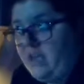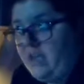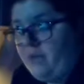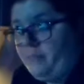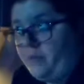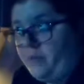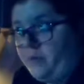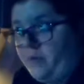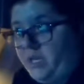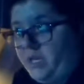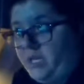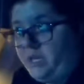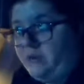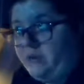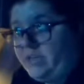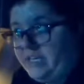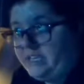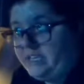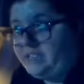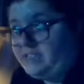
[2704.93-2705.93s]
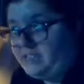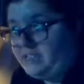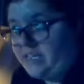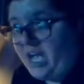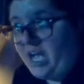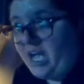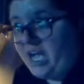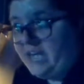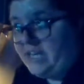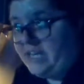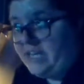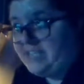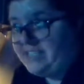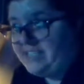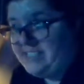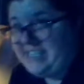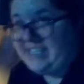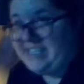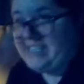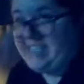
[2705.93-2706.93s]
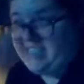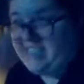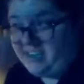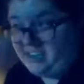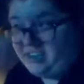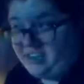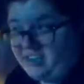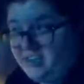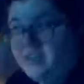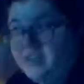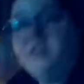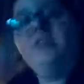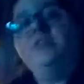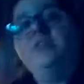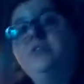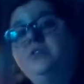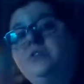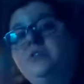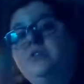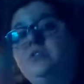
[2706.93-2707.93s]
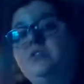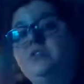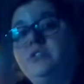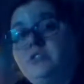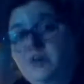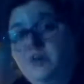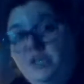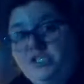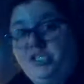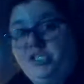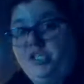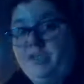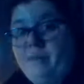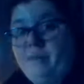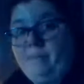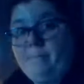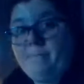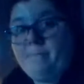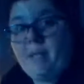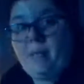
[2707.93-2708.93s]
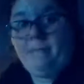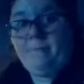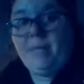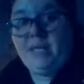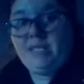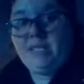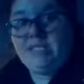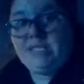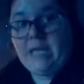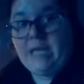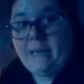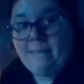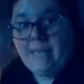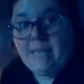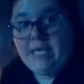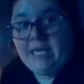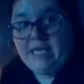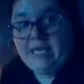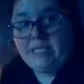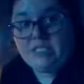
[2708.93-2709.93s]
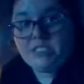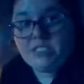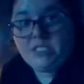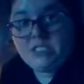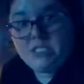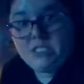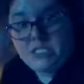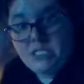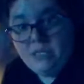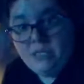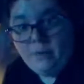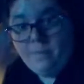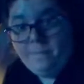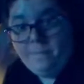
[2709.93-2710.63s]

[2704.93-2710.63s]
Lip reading: Amarillo gets as hot as here, so it should melt by the time it gets to you.